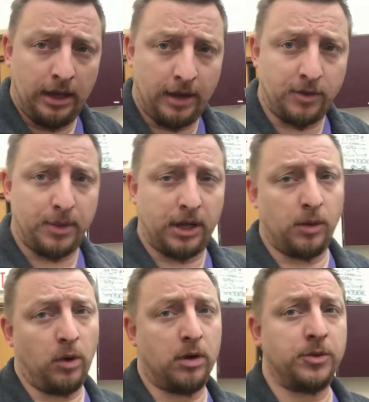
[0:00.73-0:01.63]
Hey everybody
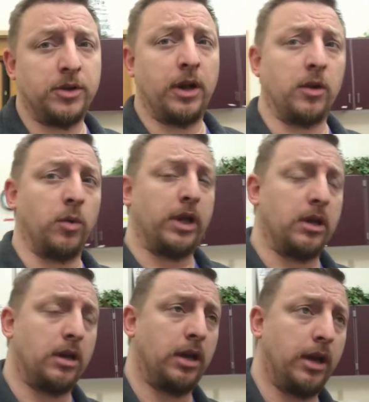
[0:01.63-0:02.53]
and welcome to another
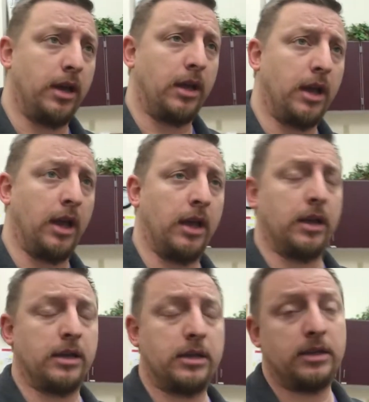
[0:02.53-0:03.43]
week.
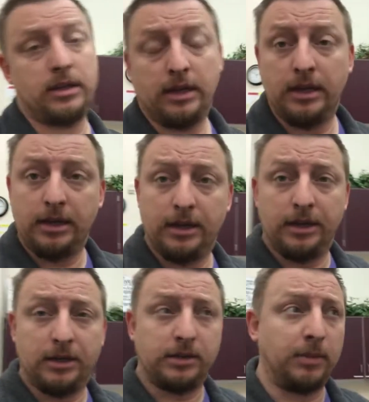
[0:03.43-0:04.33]
Uh,
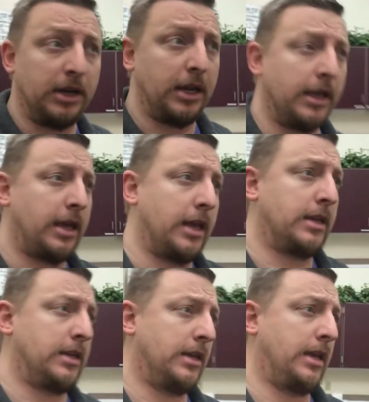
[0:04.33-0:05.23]
it's Monday
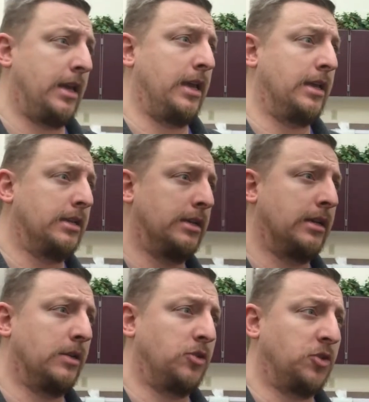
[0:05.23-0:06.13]
again and uh, I
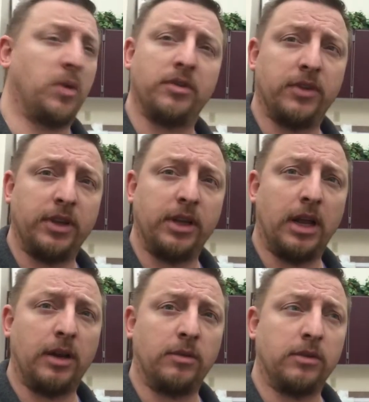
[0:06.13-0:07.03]
uh, just want to fill you in
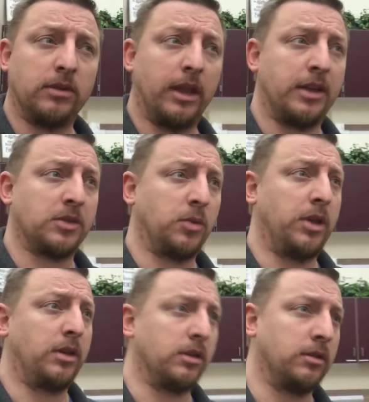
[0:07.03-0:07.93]
on last
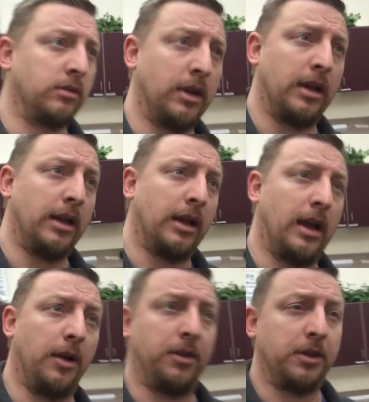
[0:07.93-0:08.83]
week and
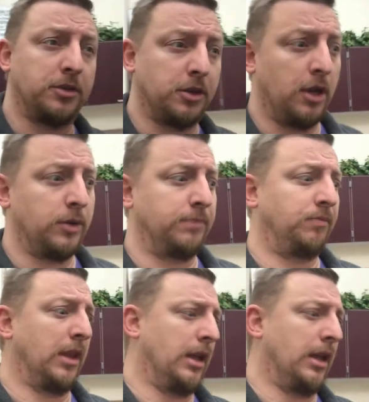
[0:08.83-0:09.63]
how things are going.